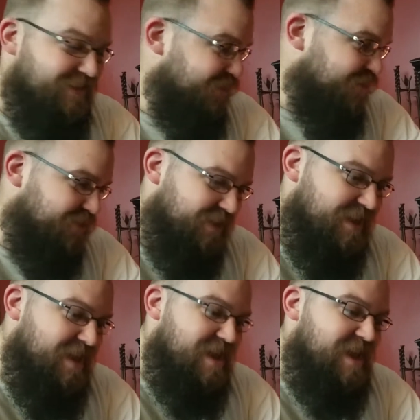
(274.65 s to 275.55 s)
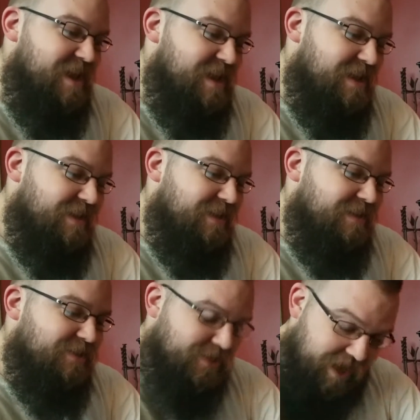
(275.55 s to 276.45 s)
Just
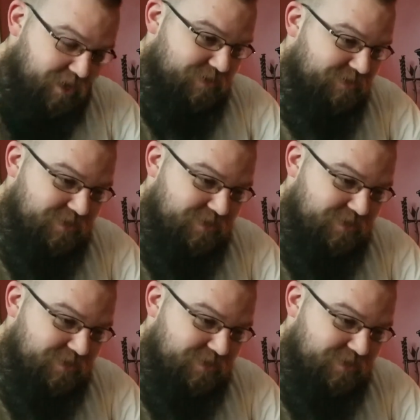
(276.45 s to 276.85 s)
scared.